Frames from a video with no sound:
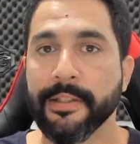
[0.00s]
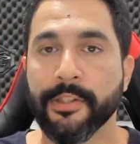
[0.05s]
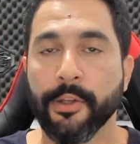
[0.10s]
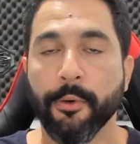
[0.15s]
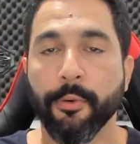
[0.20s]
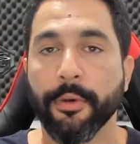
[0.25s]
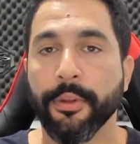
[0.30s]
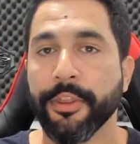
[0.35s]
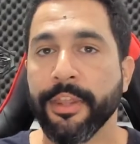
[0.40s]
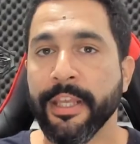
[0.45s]

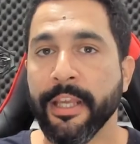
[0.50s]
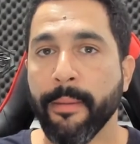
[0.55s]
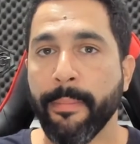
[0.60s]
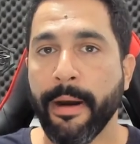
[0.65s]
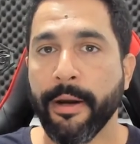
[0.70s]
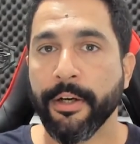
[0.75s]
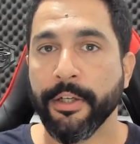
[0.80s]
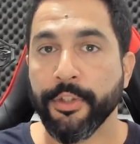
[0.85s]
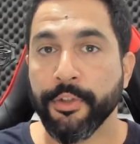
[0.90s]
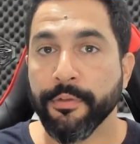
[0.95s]
So think
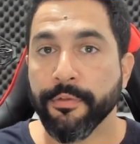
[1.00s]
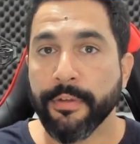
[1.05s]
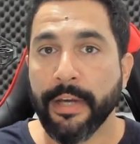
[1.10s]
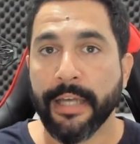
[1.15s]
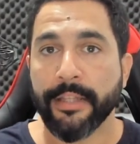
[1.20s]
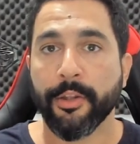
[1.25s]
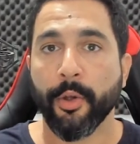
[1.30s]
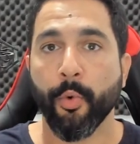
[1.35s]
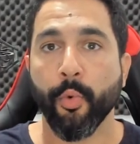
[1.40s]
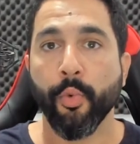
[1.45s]
about it, you've
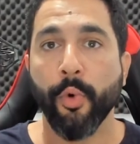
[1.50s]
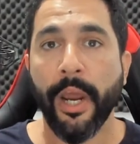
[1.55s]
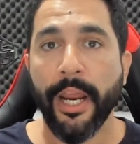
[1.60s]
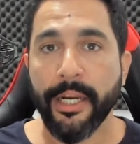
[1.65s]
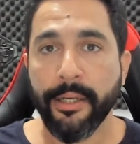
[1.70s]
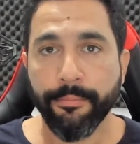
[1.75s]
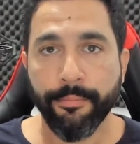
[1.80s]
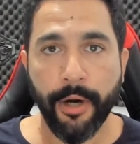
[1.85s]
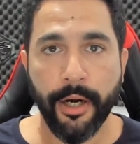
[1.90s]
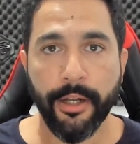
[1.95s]
got the
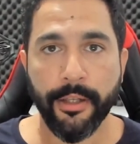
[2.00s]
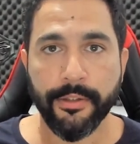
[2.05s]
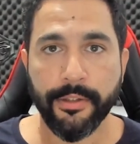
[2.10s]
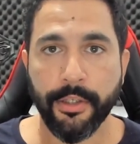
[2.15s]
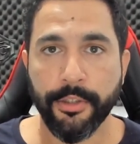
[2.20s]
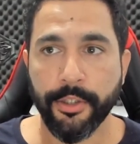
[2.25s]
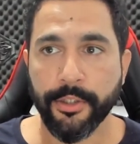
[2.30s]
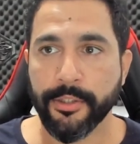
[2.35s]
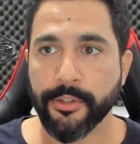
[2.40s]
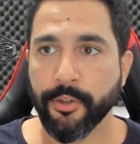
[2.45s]
right products
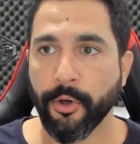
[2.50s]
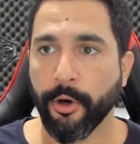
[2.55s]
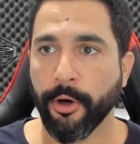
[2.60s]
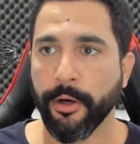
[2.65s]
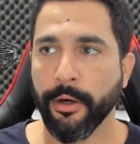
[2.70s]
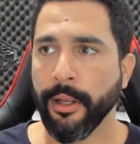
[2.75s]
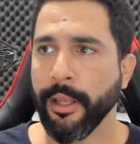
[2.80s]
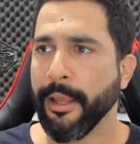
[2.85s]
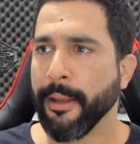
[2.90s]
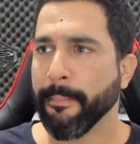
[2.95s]
on your
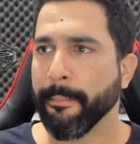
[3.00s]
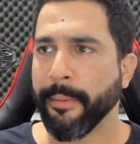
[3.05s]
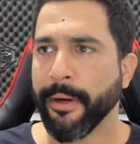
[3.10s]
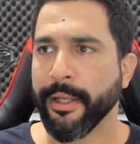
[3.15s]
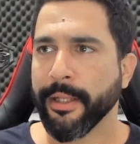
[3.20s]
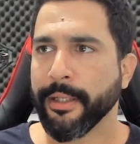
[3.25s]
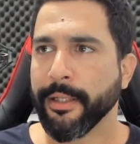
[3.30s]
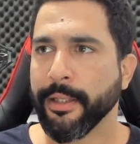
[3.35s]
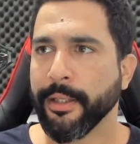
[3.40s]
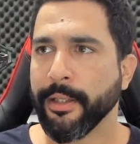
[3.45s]
store,
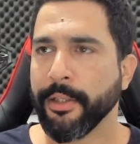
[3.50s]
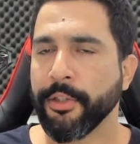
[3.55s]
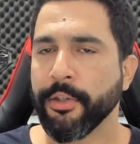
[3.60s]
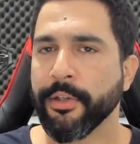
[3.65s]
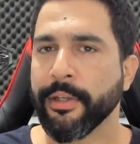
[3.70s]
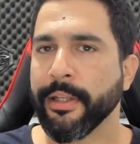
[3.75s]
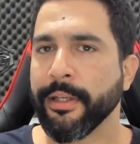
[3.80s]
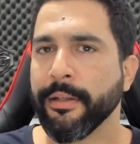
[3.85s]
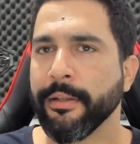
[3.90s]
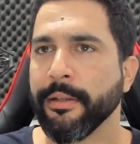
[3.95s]
but
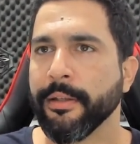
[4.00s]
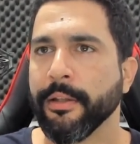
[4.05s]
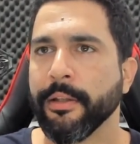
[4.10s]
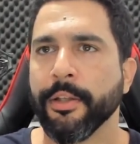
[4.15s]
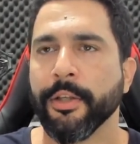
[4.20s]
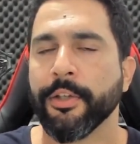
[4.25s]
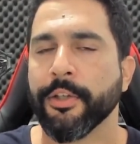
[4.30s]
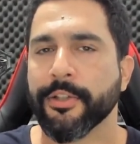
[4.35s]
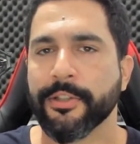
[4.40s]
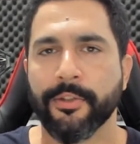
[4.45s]
you didn't,
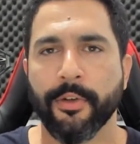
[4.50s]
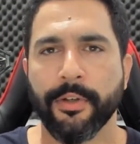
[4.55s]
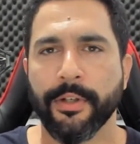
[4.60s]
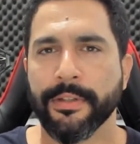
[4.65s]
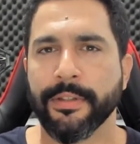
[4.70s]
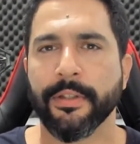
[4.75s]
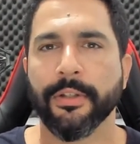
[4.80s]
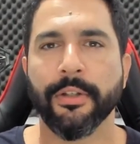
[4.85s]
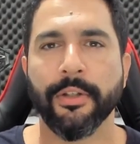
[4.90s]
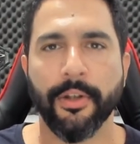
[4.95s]
your store
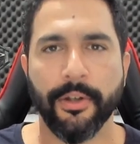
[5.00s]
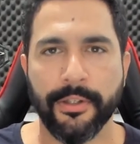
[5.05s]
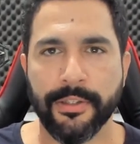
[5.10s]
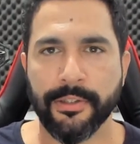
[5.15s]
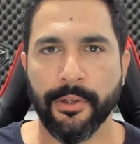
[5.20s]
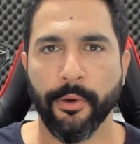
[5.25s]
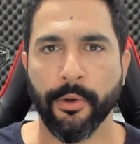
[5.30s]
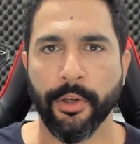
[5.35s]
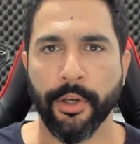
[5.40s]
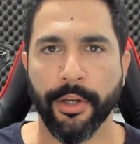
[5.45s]
doesn't look
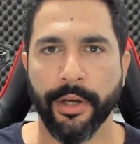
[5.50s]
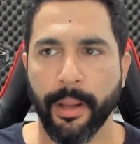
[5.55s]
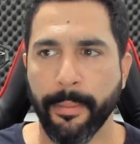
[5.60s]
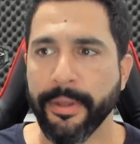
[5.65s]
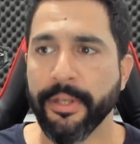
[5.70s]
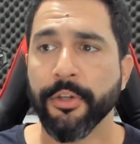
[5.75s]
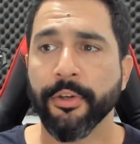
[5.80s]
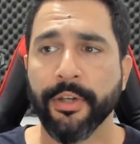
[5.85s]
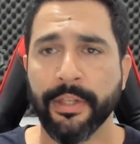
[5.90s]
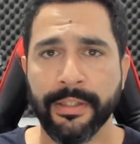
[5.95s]
so good. I
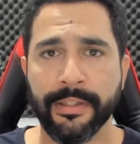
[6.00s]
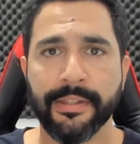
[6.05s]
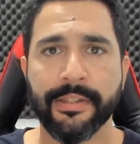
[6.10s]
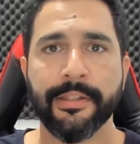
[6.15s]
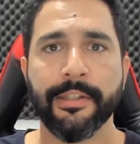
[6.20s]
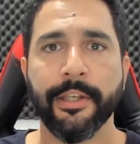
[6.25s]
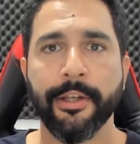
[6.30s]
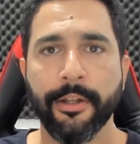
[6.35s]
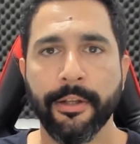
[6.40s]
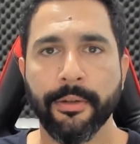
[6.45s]
mean, you can
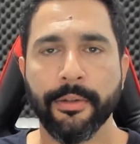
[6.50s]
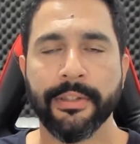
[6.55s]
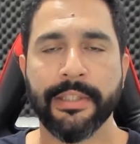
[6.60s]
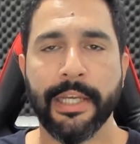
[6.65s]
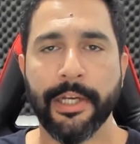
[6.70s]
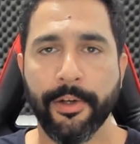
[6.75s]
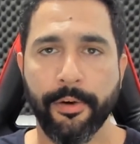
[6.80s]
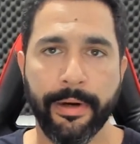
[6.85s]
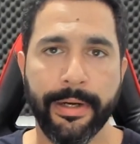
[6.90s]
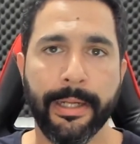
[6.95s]
still
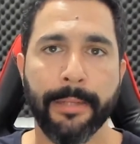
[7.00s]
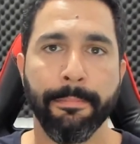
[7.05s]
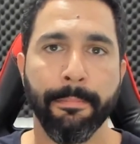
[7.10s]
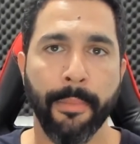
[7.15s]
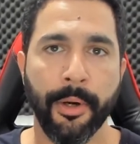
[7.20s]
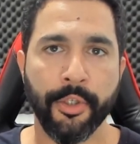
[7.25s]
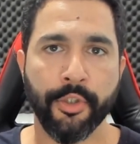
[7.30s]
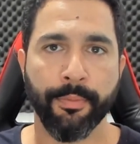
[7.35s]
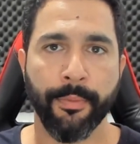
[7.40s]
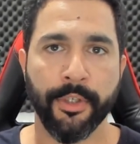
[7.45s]
decorate it
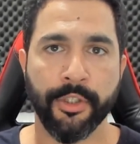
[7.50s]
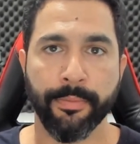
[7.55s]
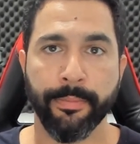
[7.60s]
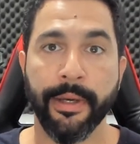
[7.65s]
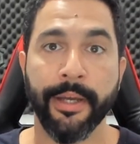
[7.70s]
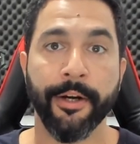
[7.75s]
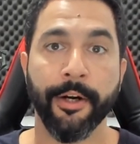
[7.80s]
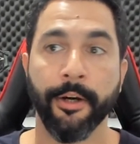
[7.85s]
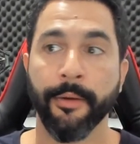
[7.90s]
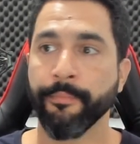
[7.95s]
much, much
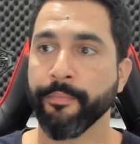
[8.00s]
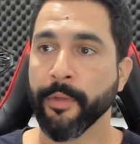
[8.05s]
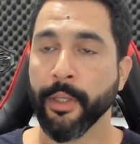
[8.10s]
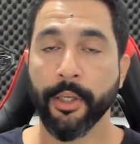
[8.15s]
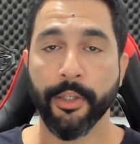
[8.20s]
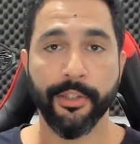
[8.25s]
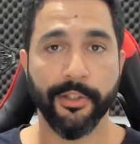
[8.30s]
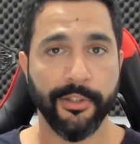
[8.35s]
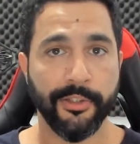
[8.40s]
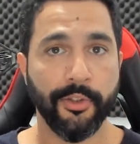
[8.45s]
better.
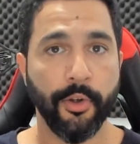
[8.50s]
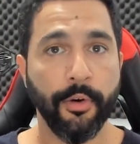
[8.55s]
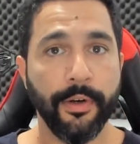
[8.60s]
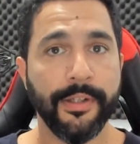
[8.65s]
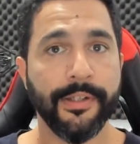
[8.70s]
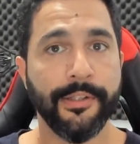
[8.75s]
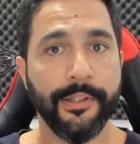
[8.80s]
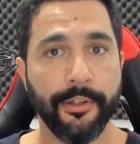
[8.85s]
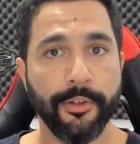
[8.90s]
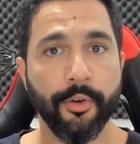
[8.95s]
Your store
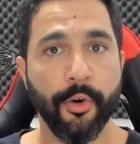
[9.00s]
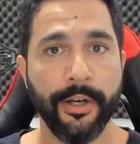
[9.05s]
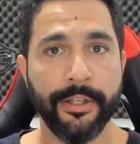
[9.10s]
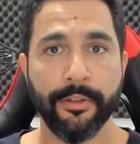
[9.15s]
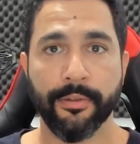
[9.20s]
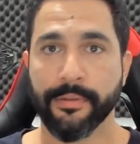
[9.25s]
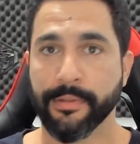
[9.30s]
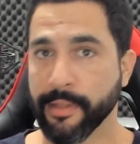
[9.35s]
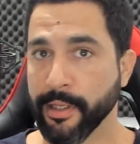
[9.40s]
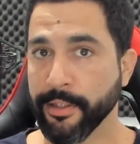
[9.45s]
is still going
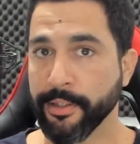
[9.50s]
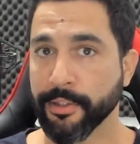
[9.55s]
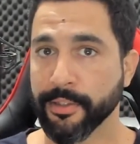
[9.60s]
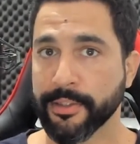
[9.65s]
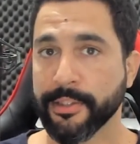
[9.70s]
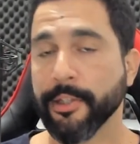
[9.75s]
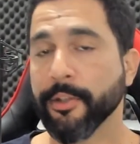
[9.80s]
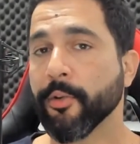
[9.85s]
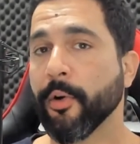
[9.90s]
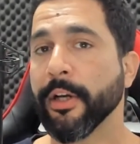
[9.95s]
to sell, you're
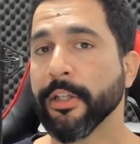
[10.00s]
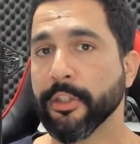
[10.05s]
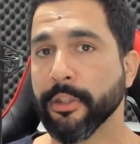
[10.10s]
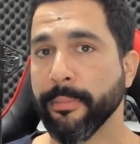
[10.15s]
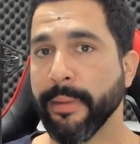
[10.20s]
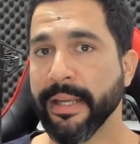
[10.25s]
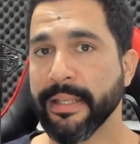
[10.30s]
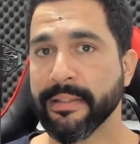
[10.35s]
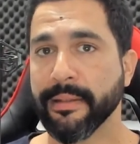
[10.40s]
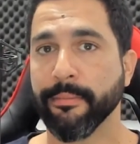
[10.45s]
still going to
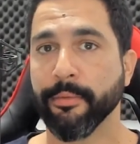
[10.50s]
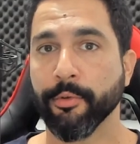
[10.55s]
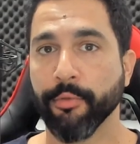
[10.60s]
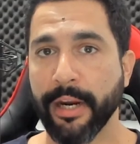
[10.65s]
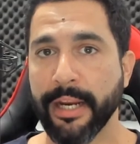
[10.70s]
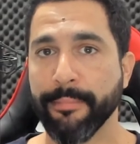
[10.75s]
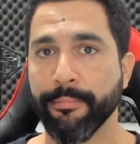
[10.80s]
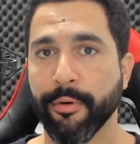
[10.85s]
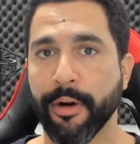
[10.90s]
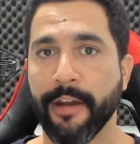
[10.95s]
make some
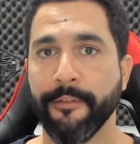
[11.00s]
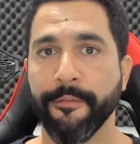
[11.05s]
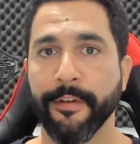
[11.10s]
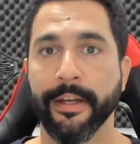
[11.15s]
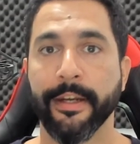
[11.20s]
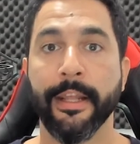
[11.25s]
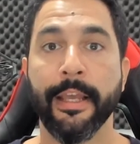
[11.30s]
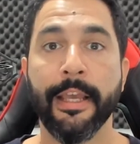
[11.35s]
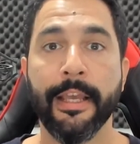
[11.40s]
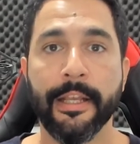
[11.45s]
great
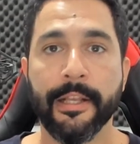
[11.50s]
profit.